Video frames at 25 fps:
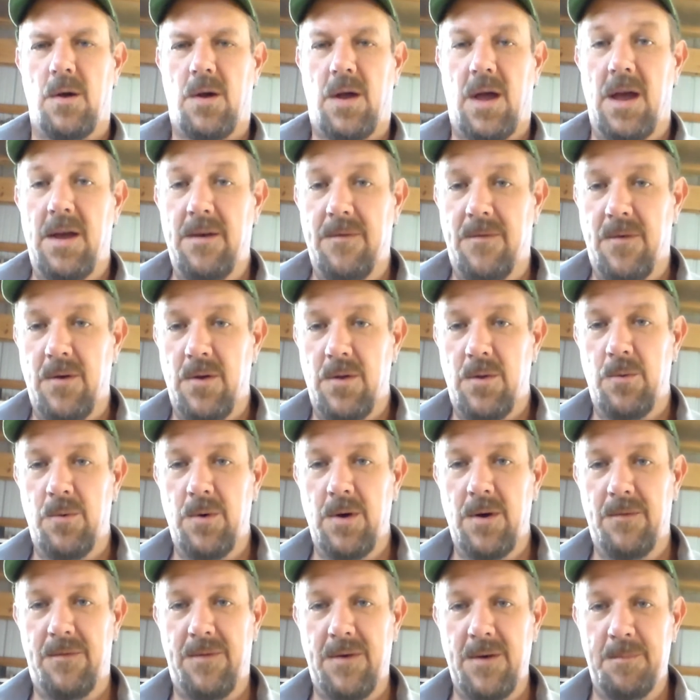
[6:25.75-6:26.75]
Okay, for the
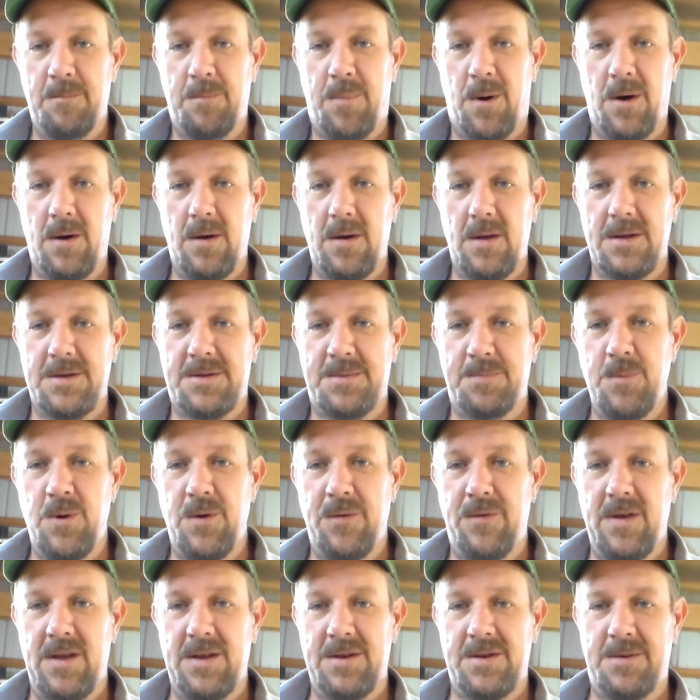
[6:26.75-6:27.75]
real fun part, let's
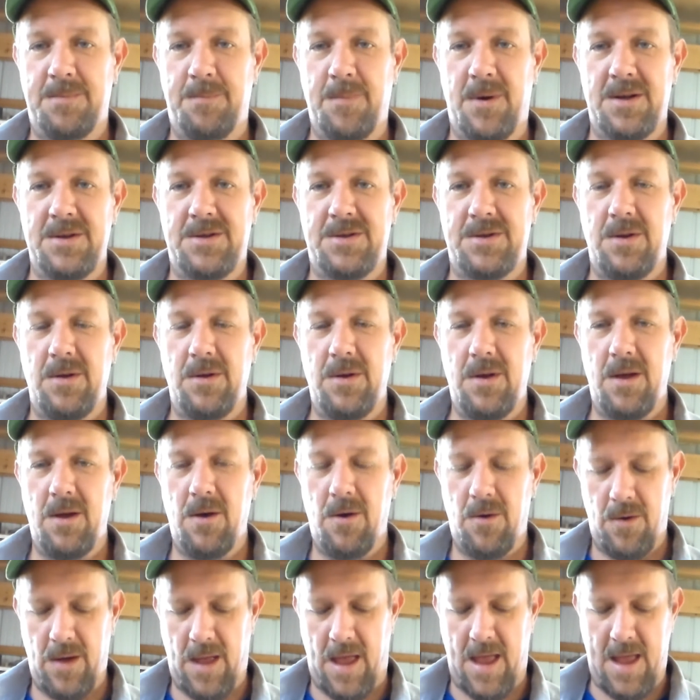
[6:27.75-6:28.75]
move into my
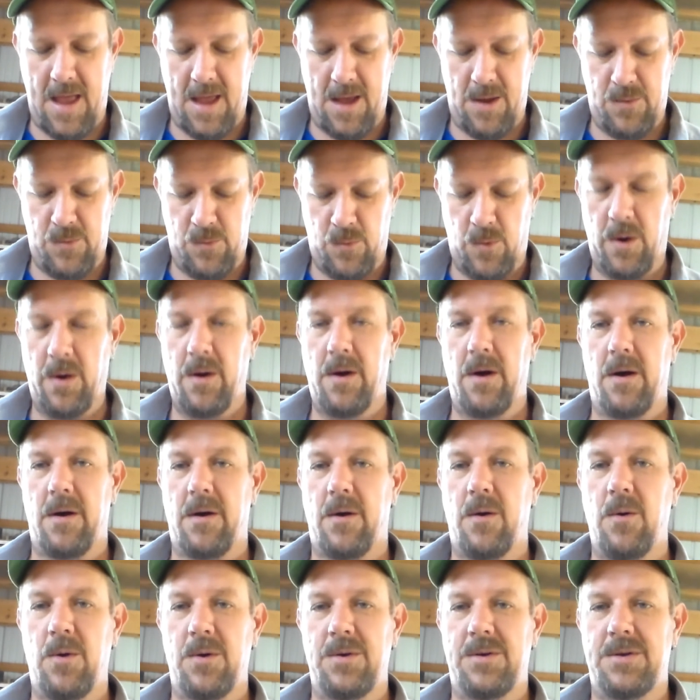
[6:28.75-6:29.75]
studio, and we're
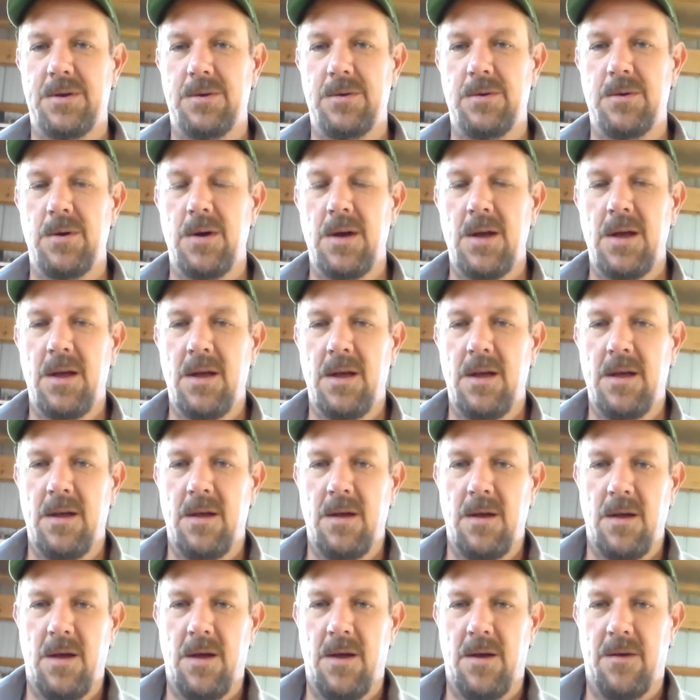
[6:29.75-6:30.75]
going to
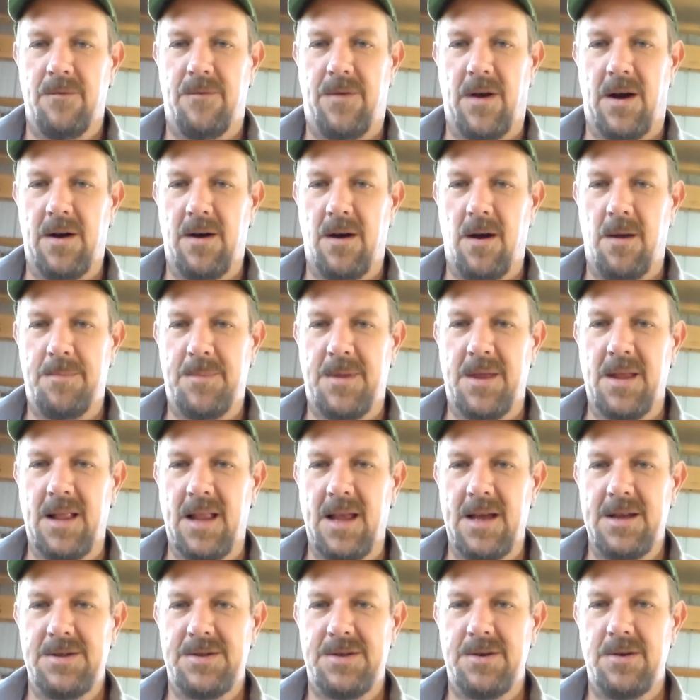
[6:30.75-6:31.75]
fire up the
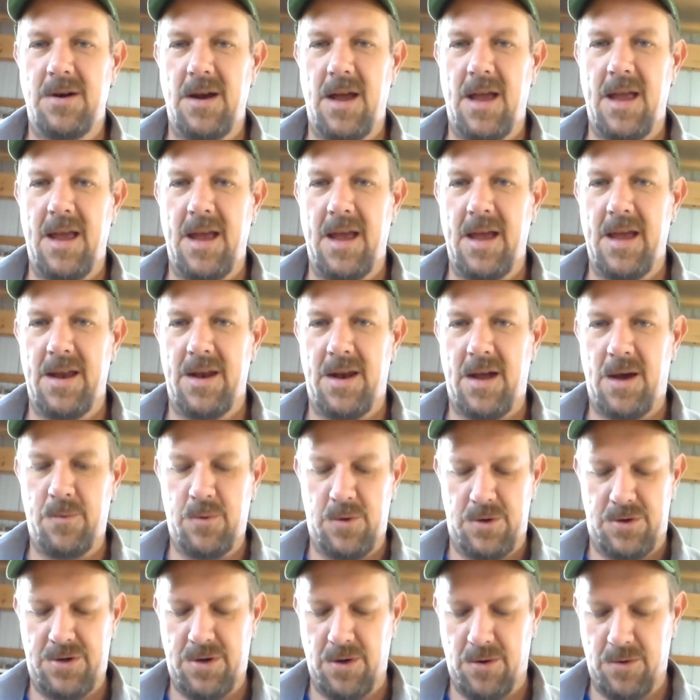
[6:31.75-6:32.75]
laser, and I
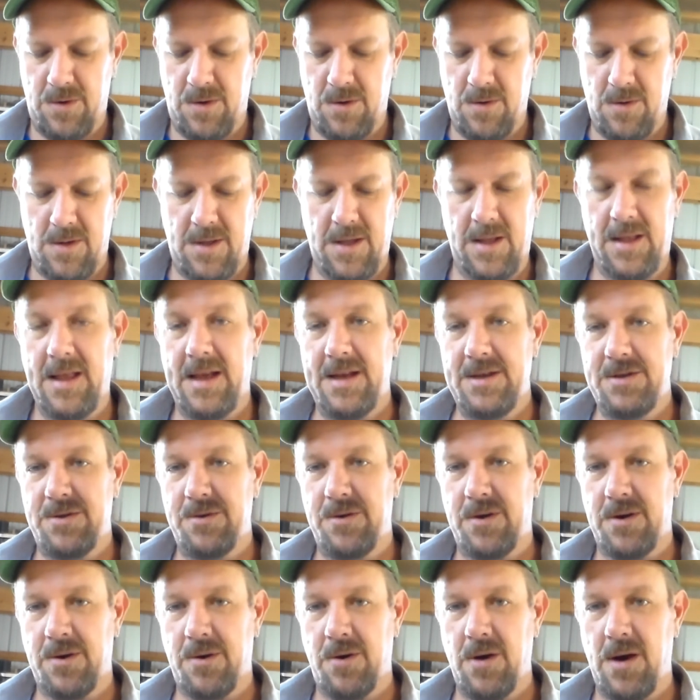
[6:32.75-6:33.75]
will show you the
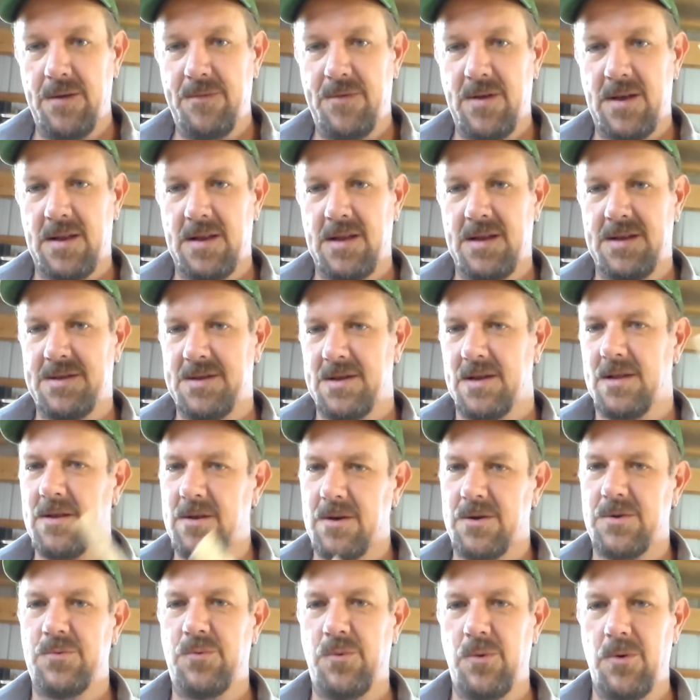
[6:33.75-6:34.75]
laser engraving this. It
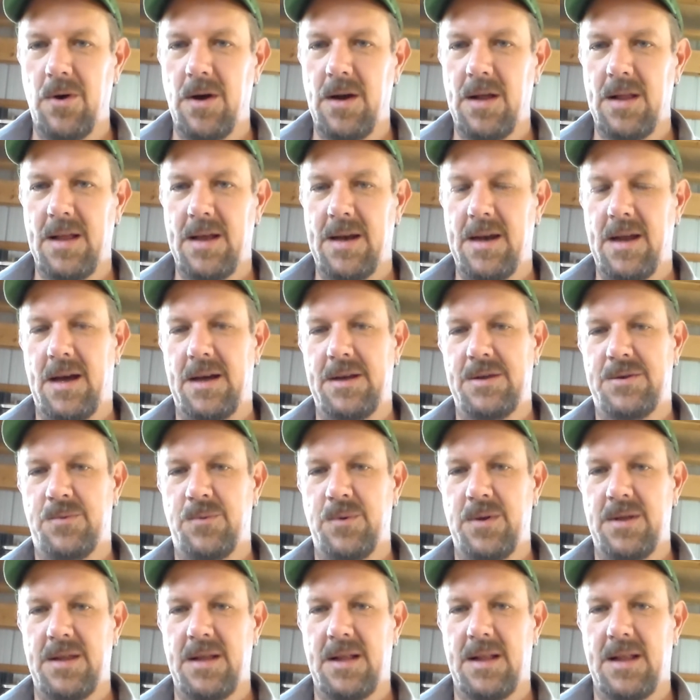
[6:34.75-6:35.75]
looks really nice
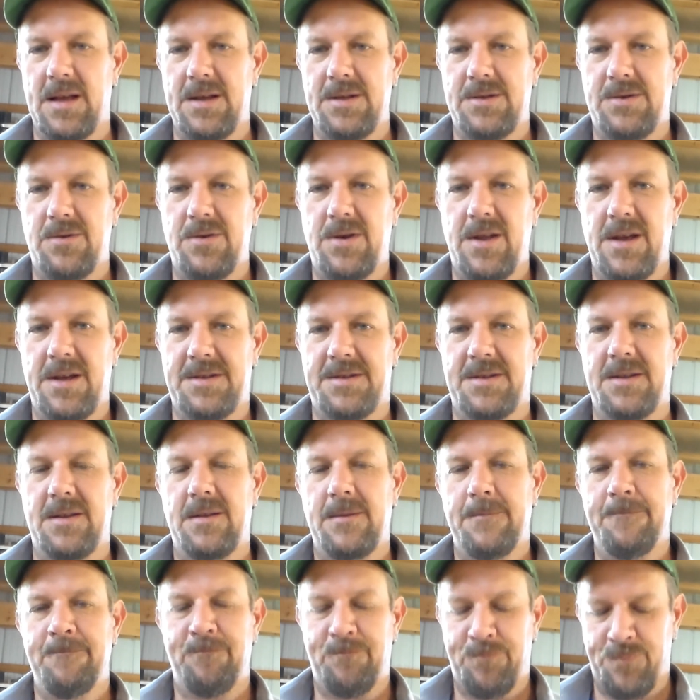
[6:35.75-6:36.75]
when the laser does it.
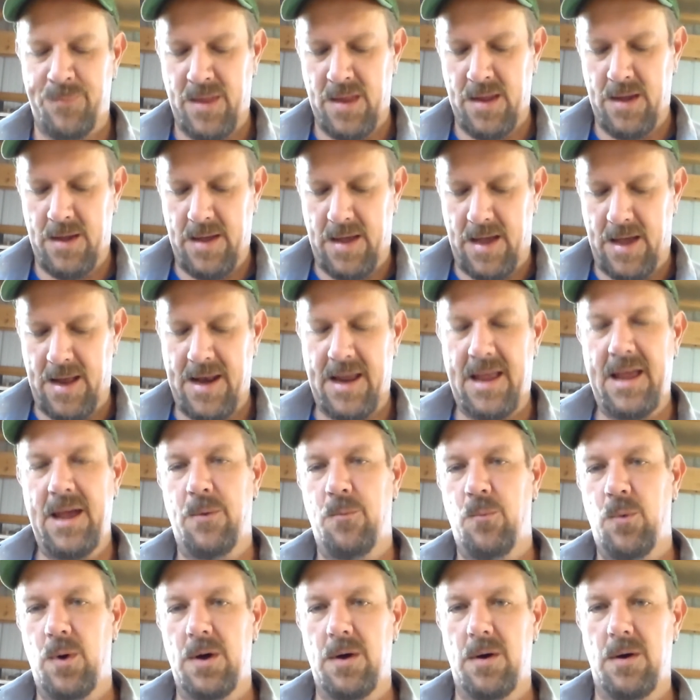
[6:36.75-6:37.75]
And
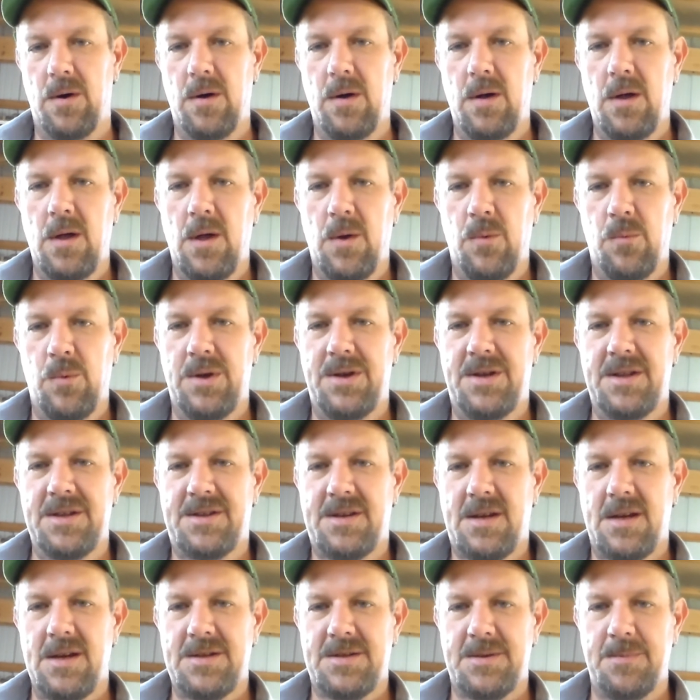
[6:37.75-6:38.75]
again, we'll
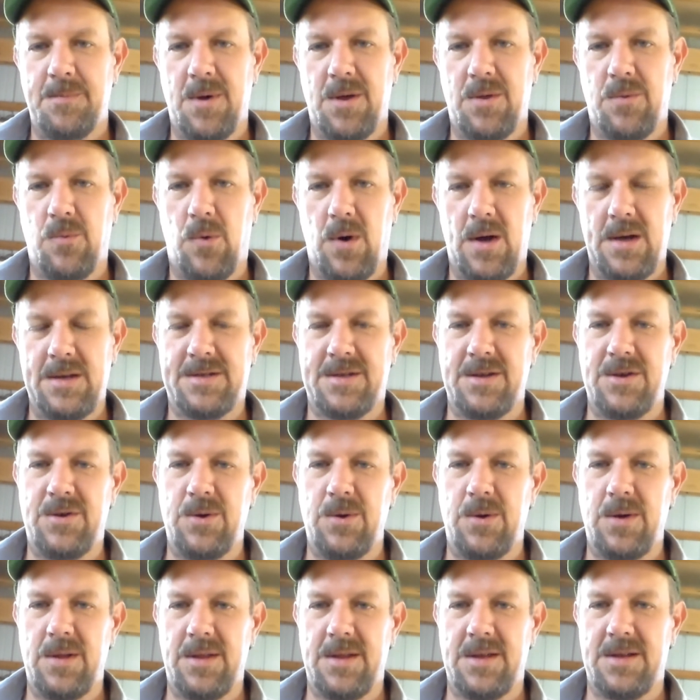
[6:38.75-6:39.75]
discuss some other ways of
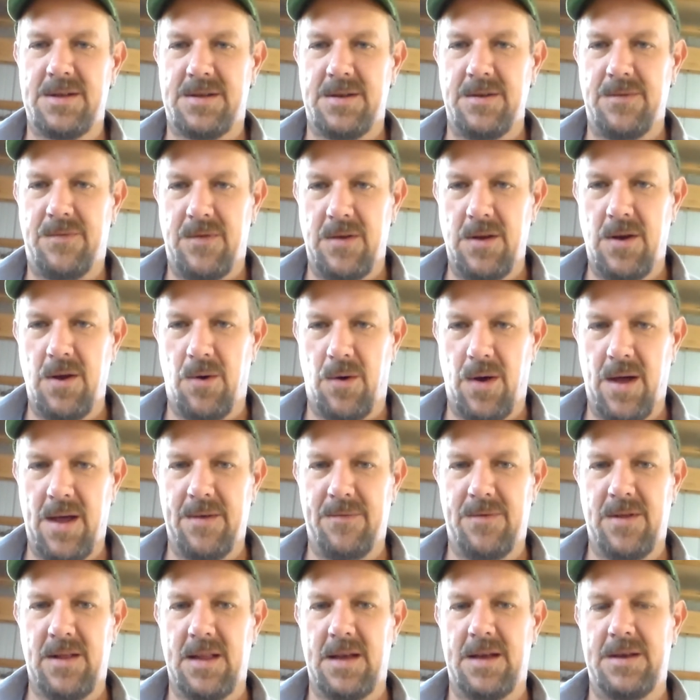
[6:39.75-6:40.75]
doing this if you don't
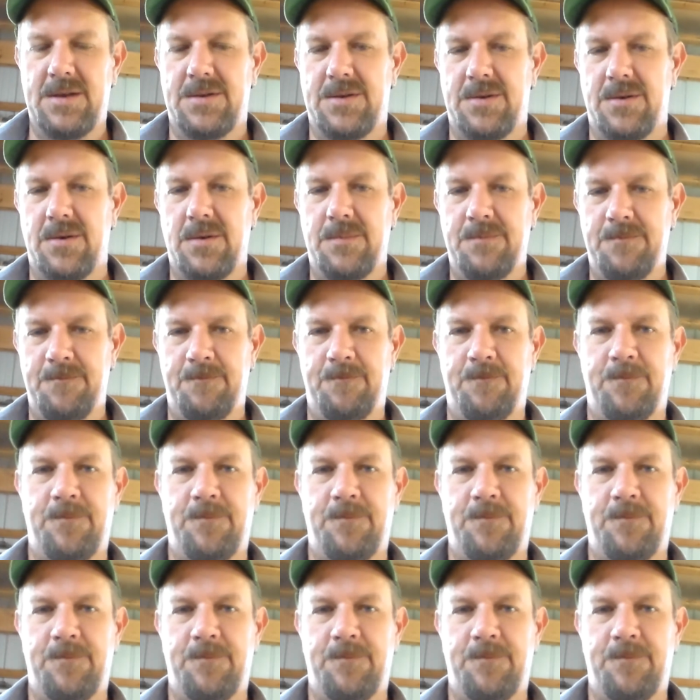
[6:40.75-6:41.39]
have a laser.